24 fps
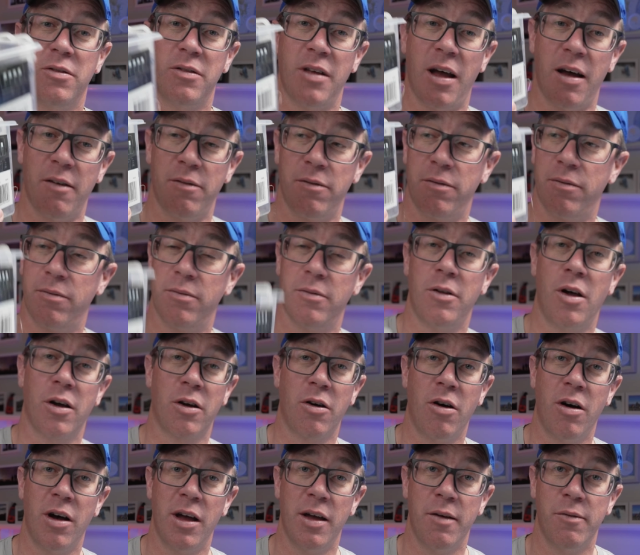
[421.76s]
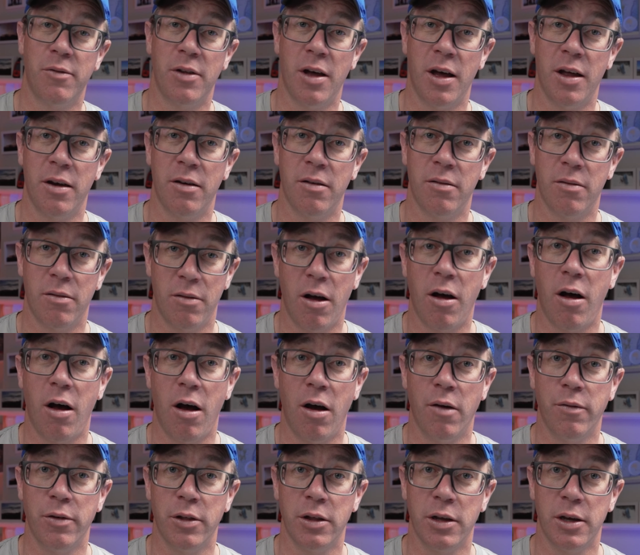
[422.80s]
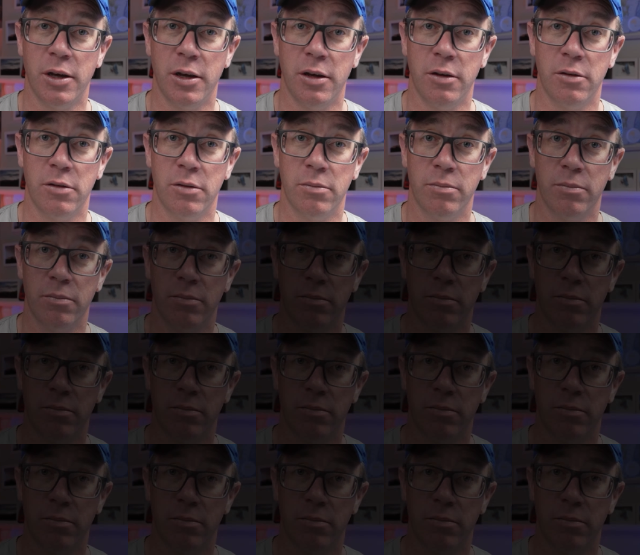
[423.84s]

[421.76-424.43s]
stuff like I have done over the years.